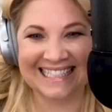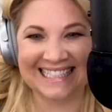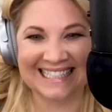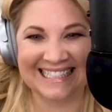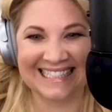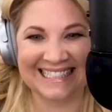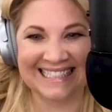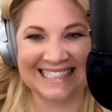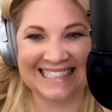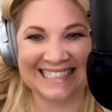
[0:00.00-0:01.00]

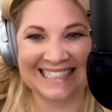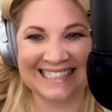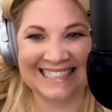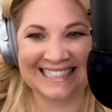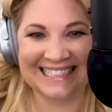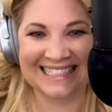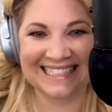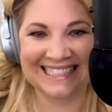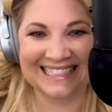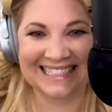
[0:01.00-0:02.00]

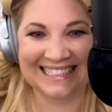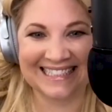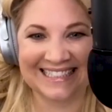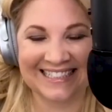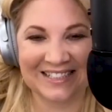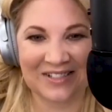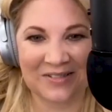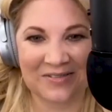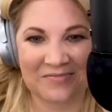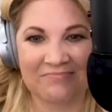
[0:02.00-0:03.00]

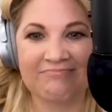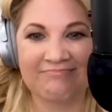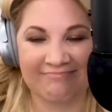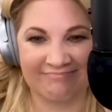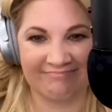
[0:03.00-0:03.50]
The person shown says nothing.